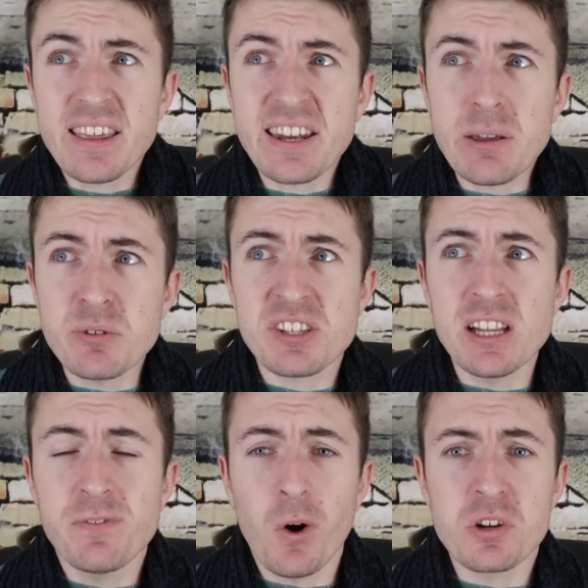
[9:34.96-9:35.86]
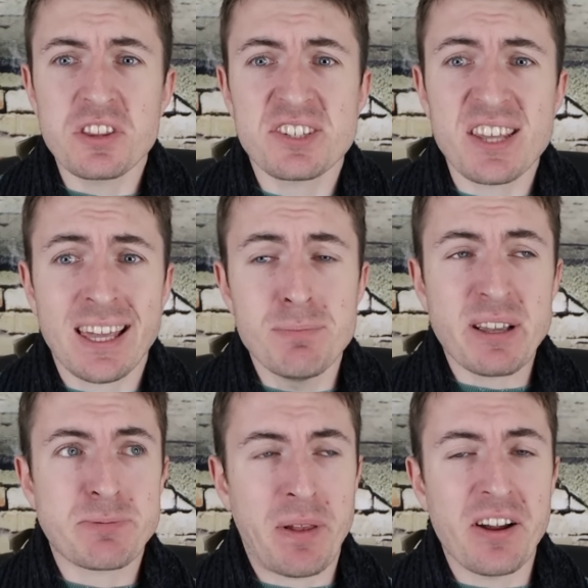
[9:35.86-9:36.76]
and yet he was still voted the second
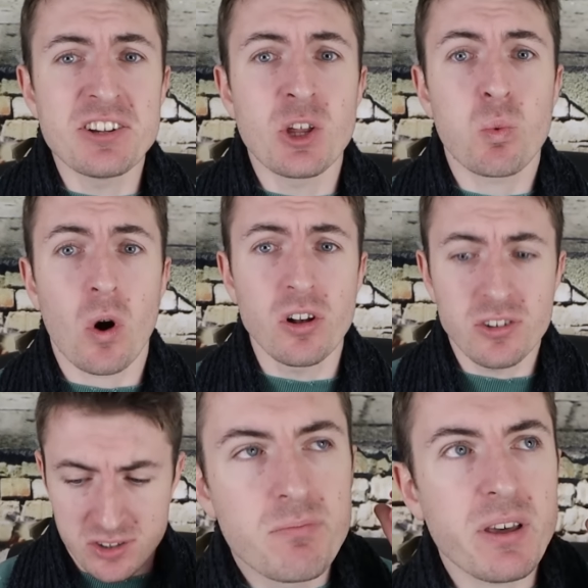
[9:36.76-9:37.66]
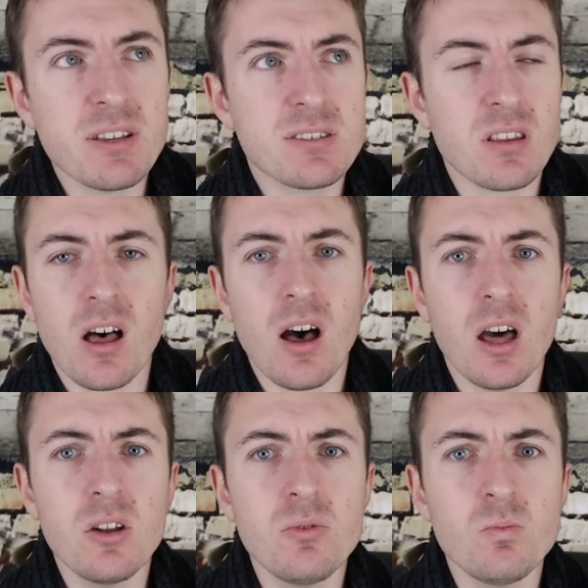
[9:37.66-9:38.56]
best player in the world? Based
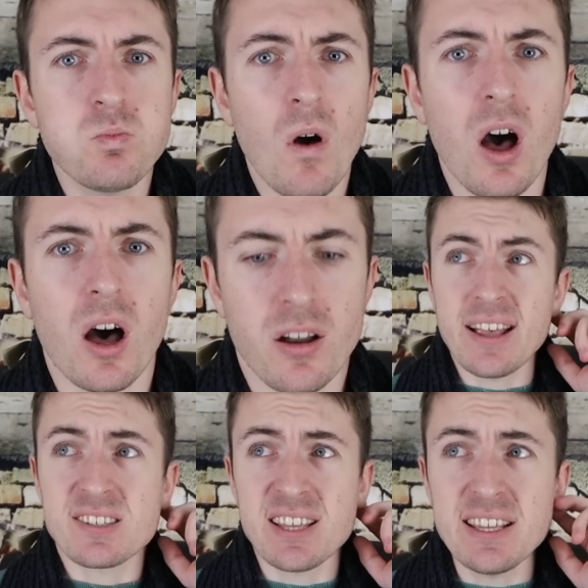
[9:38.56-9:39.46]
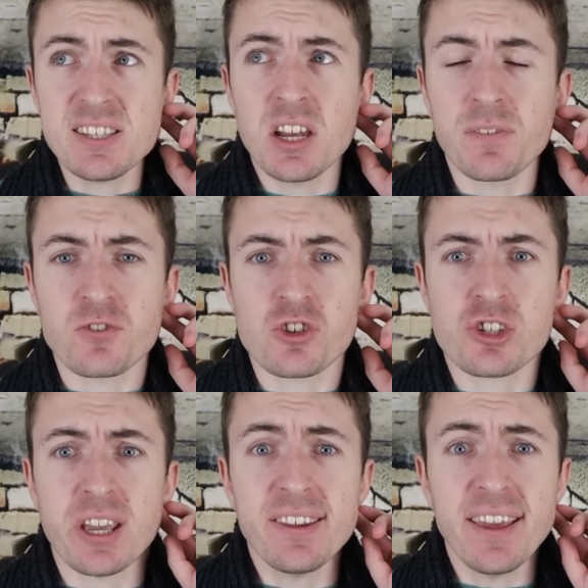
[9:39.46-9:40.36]
on what? A season of
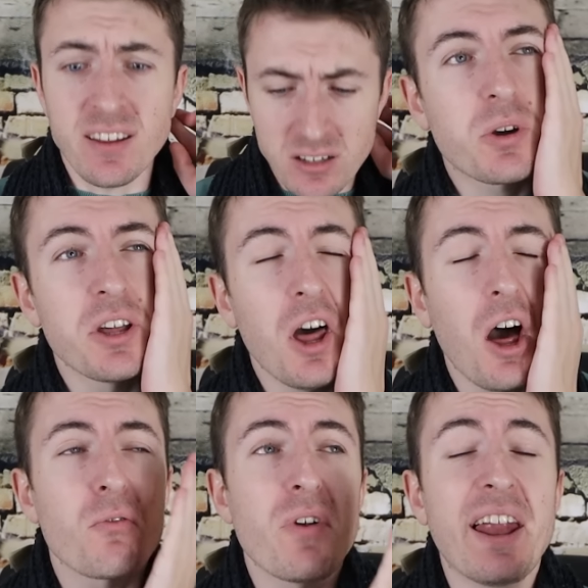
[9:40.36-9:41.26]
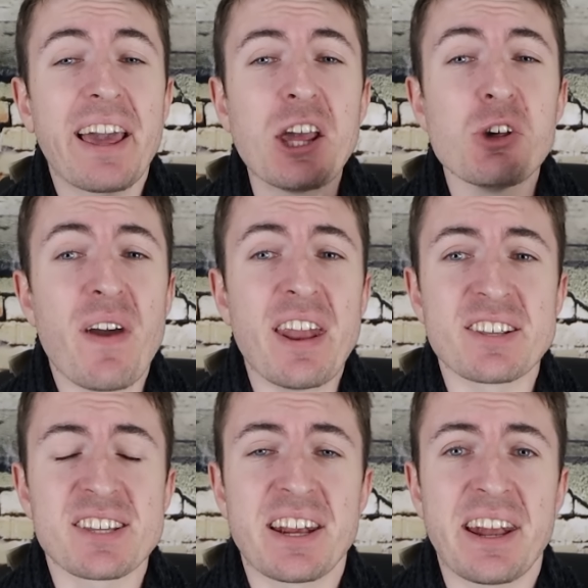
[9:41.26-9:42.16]
cheating? You cannot relegate
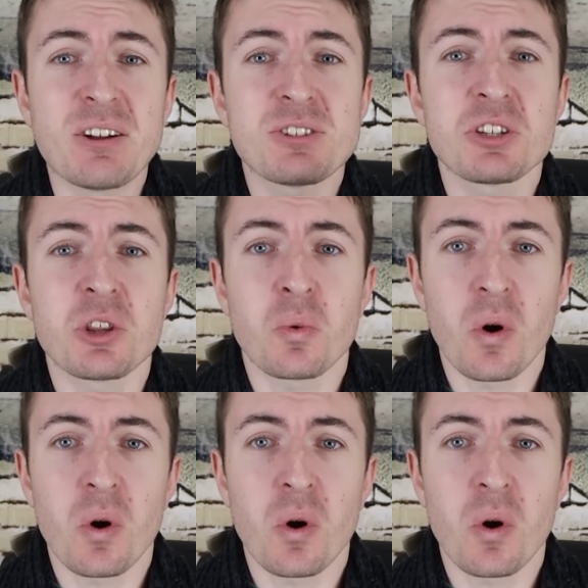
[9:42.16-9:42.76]
Juventus and announce to the